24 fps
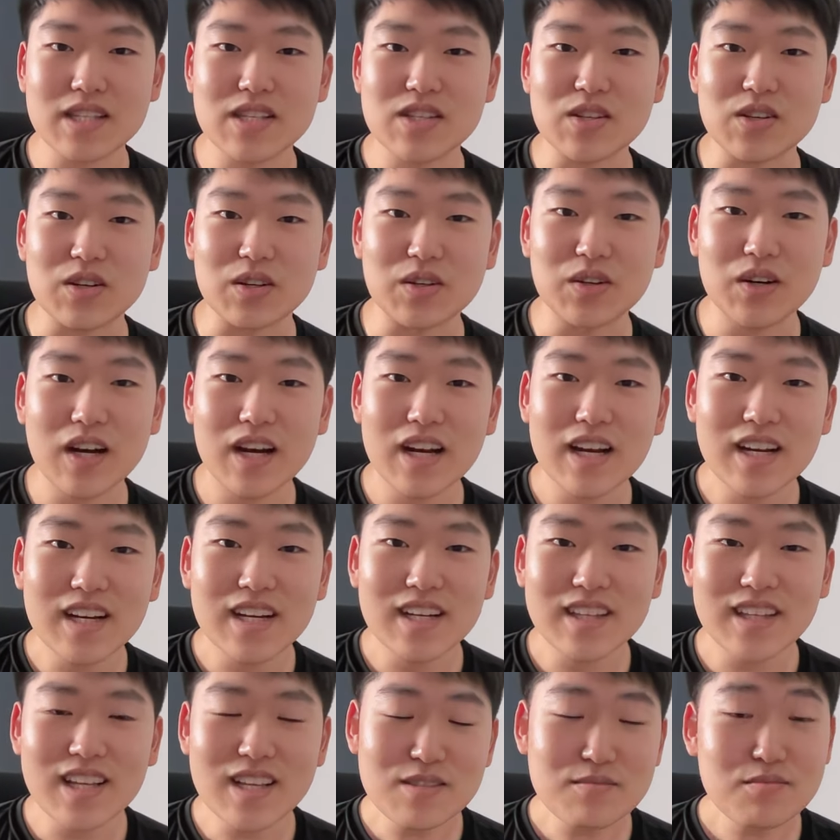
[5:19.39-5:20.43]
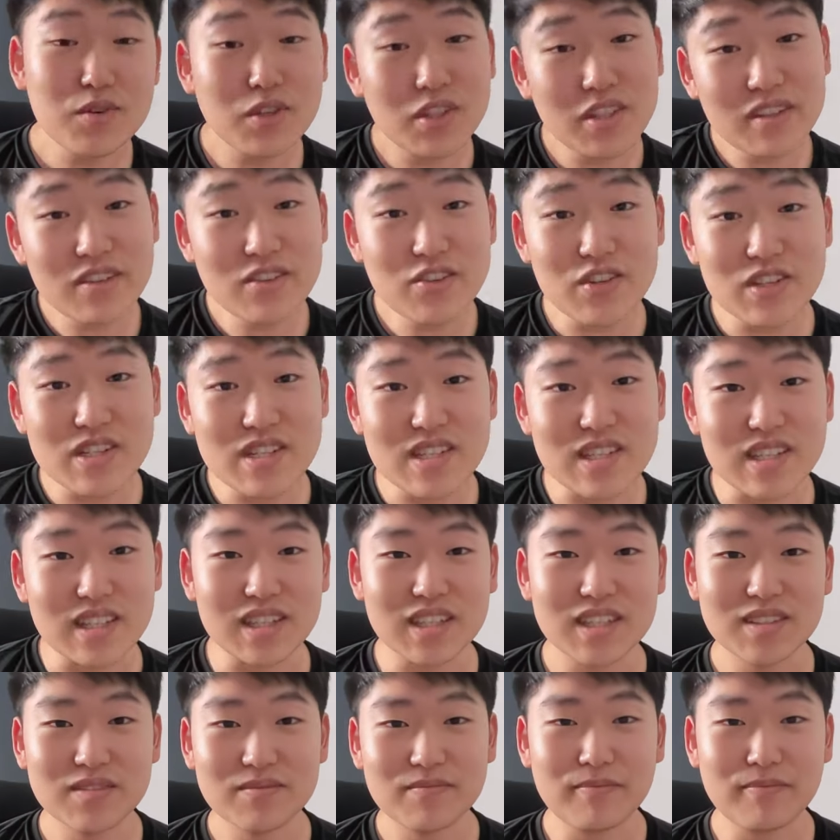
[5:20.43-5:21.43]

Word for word: so that's pretty interesting.